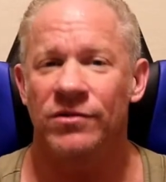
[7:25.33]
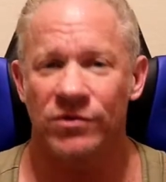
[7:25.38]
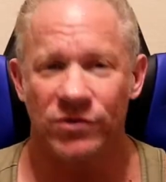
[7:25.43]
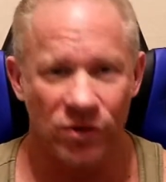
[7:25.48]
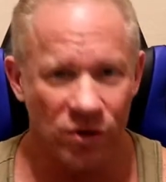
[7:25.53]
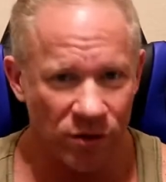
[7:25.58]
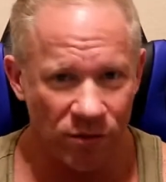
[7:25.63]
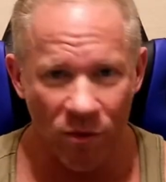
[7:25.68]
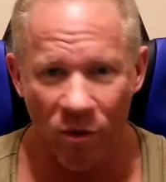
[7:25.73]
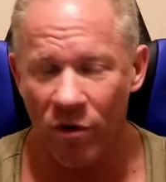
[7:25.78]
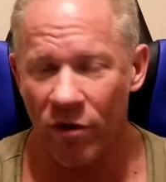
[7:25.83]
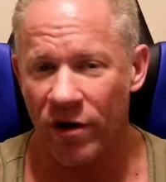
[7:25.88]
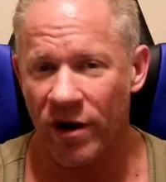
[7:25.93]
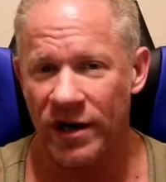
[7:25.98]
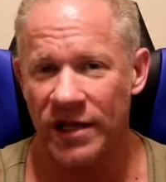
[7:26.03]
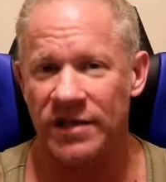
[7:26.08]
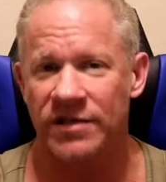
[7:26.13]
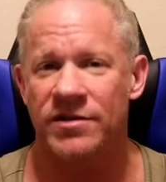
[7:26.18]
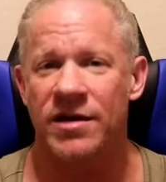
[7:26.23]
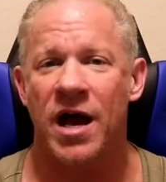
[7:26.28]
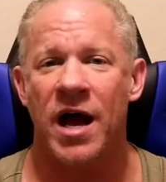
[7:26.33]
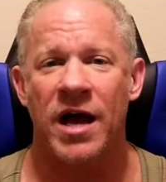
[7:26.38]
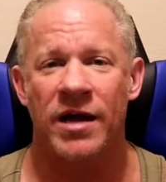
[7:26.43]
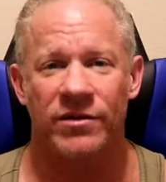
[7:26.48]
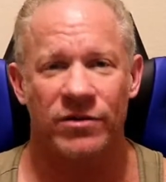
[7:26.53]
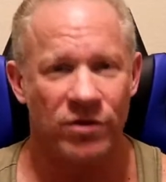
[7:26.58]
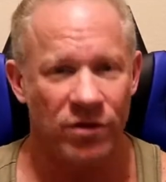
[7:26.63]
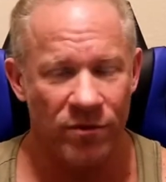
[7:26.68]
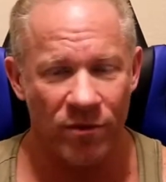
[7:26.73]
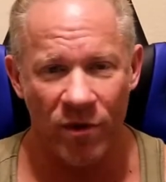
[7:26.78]
2 more on each
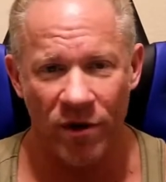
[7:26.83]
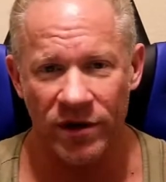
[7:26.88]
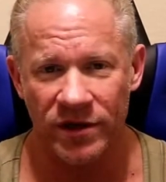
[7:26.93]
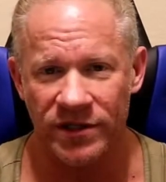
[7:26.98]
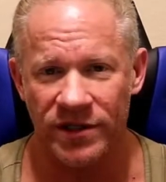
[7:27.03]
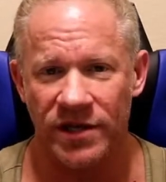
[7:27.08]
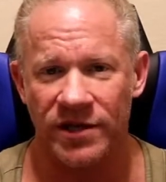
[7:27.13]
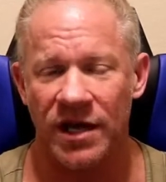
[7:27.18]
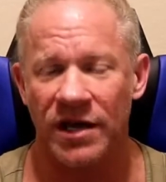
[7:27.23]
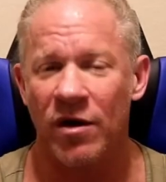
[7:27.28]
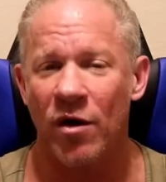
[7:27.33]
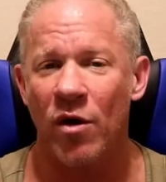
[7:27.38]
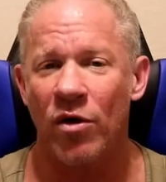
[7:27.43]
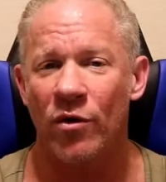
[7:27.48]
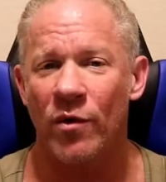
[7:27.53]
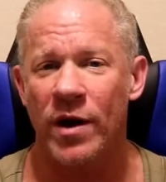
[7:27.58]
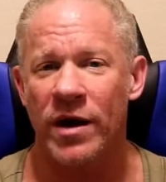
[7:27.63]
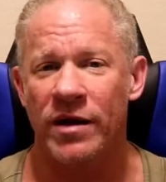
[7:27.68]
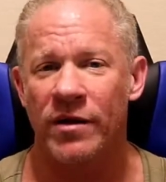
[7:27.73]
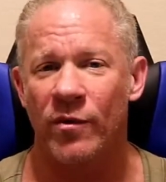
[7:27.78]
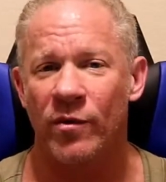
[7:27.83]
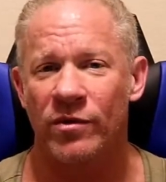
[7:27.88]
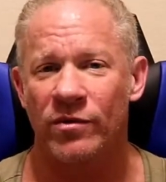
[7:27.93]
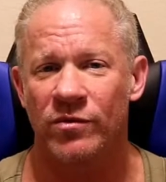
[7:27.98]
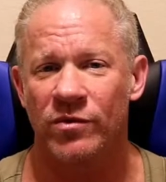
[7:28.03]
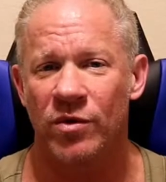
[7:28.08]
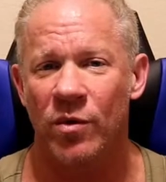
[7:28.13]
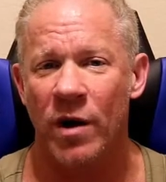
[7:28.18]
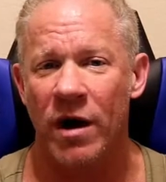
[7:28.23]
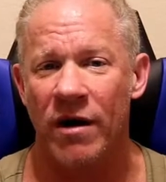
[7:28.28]
side, 2 more on each side. I go all the way
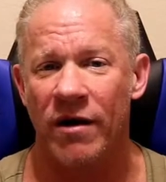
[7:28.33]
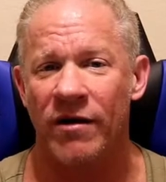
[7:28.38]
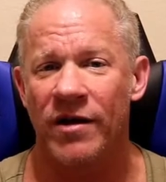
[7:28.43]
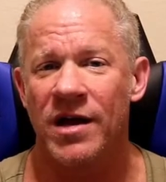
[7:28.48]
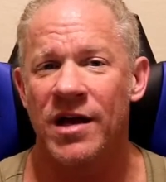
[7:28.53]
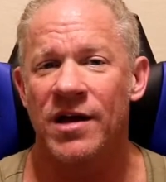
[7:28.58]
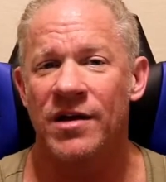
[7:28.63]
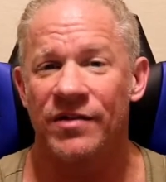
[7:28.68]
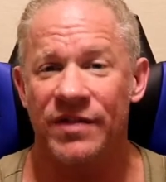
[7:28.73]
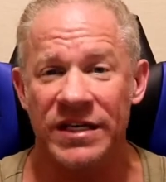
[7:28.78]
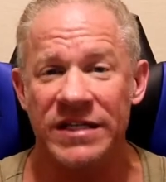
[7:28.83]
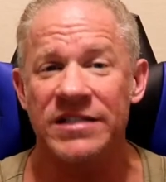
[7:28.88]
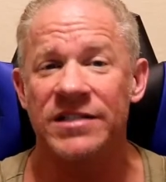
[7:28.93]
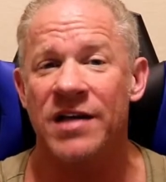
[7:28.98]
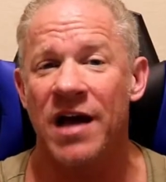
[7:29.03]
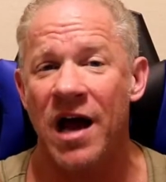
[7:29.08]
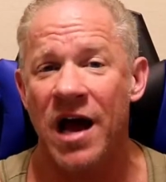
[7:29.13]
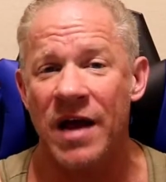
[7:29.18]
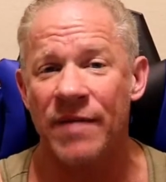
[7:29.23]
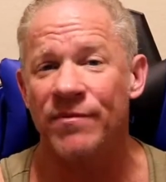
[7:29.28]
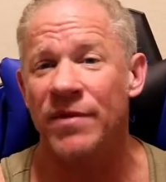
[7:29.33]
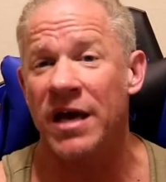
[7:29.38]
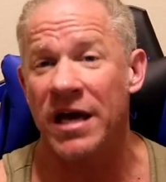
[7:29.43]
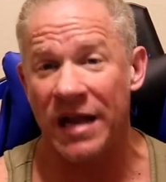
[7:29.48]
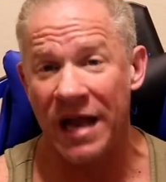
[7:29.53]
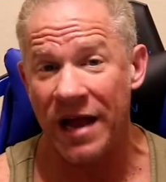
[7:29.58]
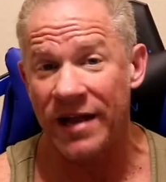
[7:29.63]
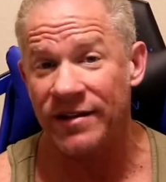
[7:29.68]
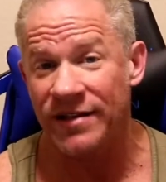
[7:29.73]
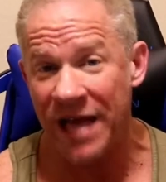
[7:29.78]
to where this time,
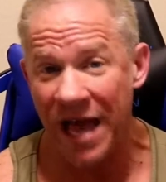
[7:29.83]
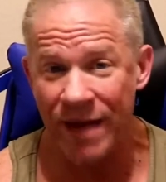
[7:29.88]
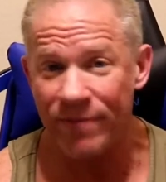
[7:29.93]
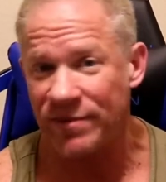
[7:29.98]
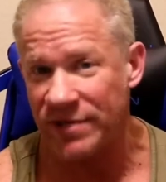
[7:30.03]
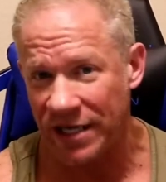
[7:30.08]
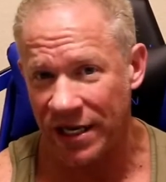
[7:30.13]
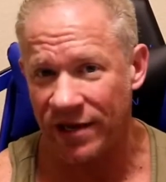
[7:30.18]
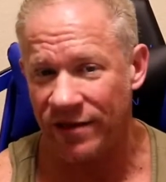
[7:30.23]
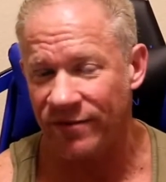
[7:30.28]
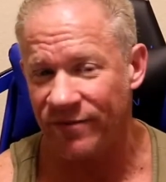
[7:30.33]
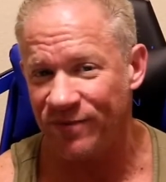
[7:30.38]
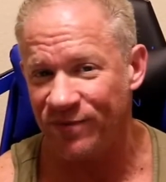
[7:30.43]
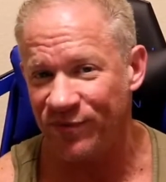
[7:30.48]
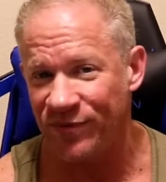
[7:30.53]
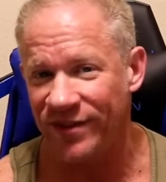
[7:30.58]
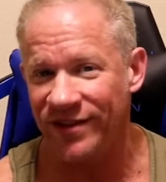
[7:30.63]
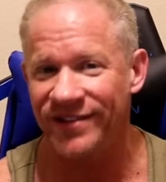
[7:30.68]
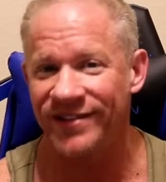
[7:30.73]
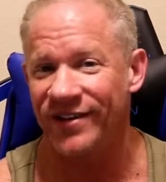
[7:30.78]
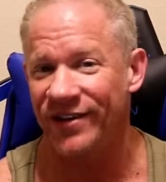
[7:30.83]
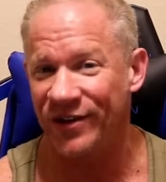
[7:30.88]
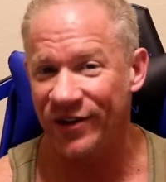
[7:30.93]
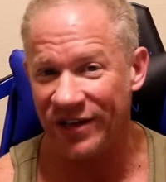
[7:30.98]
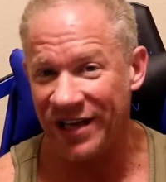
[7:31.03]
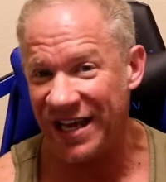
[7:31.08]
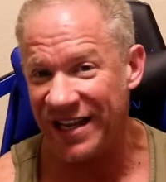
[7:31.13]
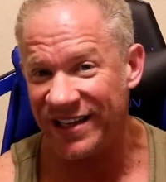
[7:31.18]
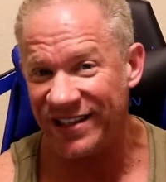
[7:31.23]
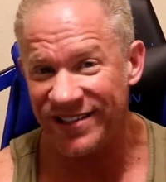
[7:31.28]
and I taped it, so
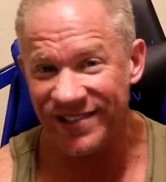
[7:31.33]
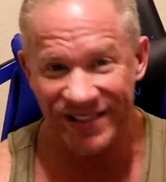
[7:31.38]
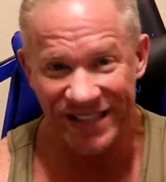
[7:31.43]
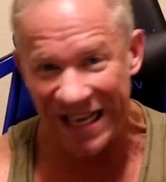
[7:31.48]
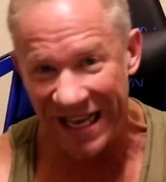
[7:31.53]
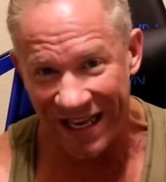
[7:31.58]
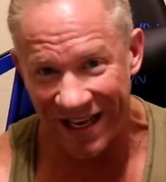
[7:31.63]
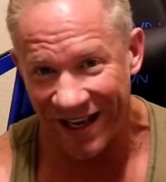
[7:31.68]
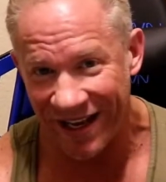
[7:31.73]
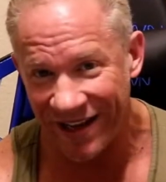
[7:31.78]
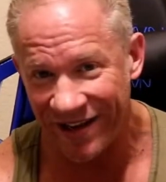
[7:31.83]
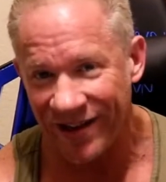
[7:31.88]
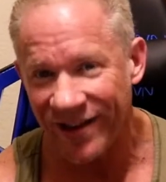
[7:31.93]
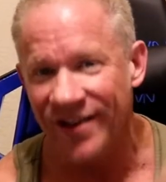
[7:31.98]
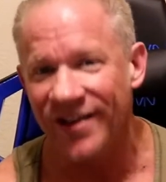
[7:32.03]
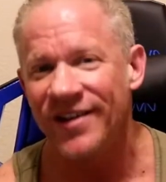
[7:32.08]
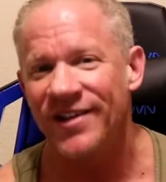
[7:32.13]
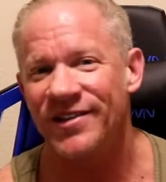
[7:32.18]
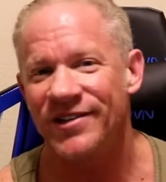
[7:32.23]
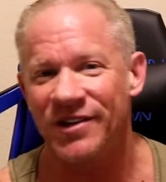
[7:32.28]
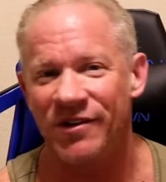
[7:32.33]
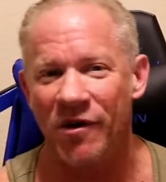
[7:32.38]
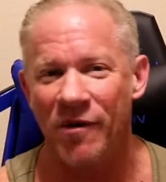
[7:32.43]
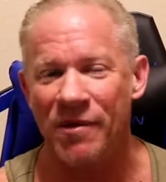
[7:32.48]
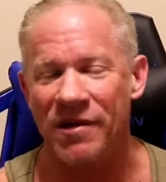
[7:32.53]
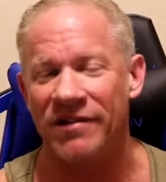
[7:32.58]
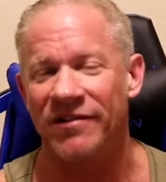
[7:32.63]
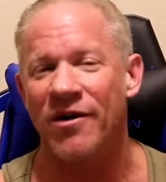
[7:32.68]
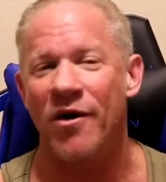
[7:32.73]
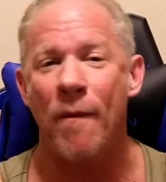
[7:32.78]
you'll get to see it, so you won't
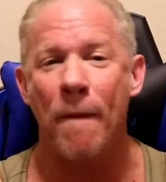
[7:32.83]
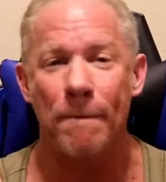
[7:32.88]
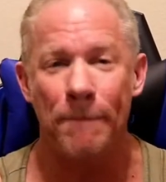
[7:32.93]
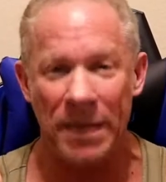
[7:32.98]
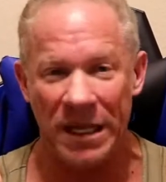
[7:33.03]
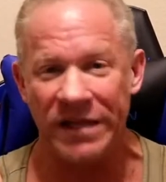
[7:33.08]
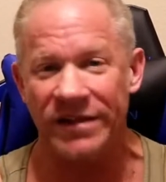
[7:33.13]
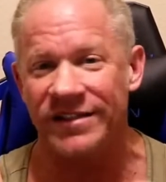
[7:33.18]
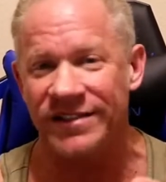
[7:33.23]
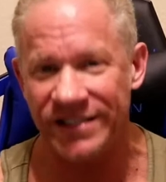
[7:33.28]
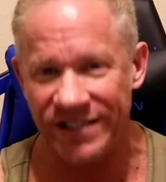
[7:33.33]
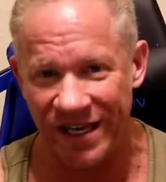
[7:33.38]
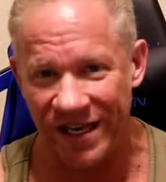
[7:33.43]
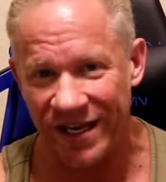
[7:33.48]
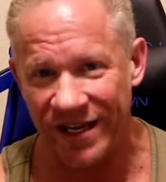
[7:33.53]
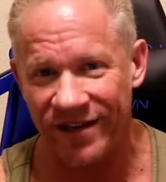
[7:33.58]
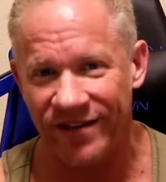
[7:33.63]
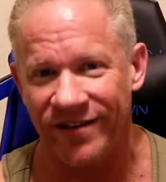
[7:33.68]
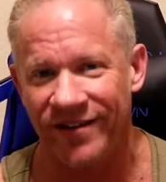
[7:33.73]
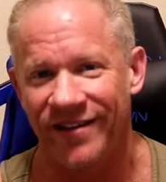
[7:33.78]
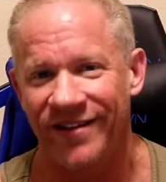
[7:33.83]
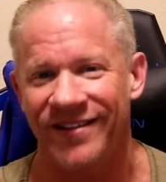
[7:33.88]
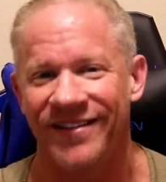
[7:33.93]
be able to go bullshit.